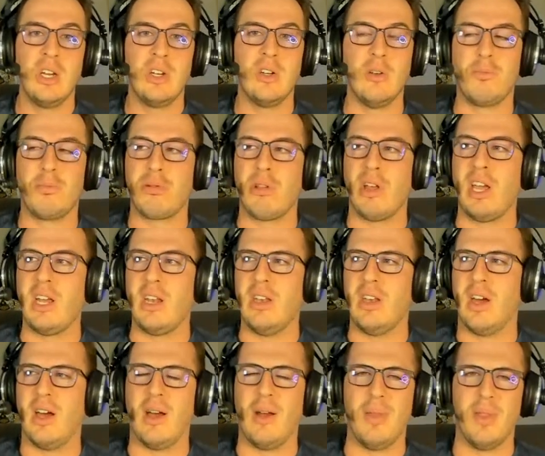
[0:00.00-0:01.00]
who played
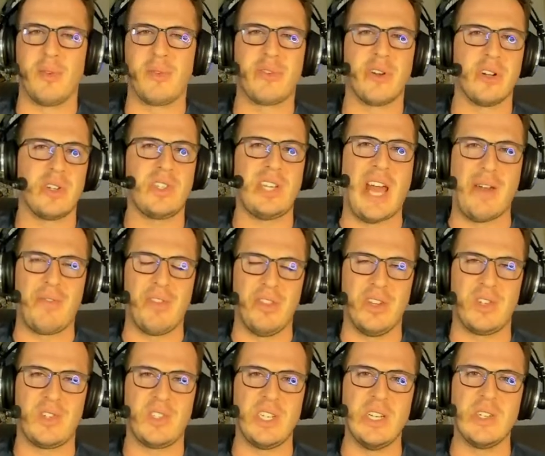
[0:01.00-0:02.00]
the first half of
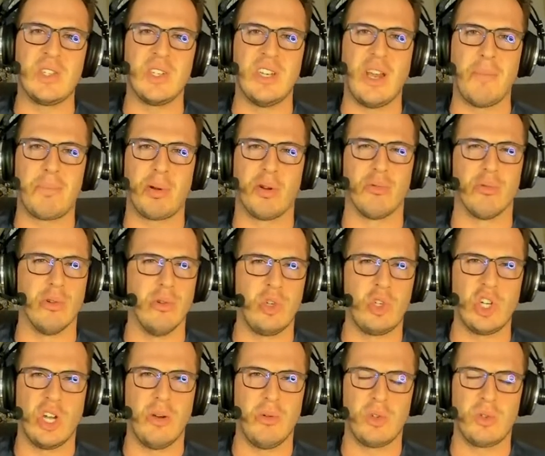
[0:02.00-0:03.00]
this season at
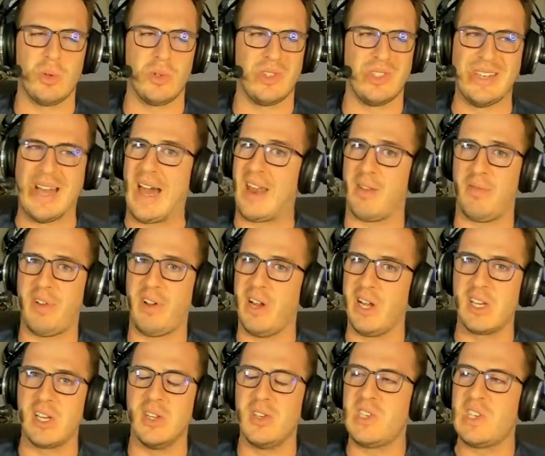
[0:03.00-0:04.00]
Perugia, which was not a
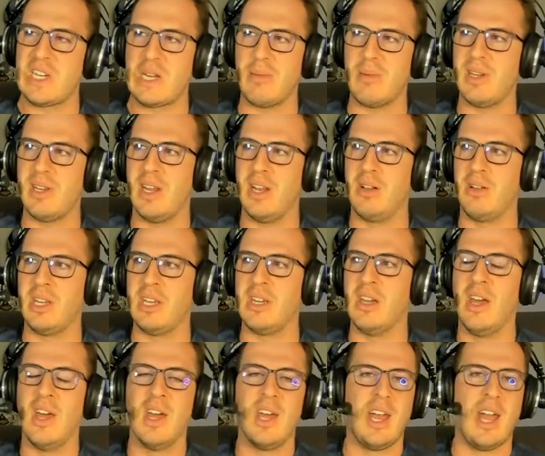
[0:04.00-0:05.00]
very good team in Italy,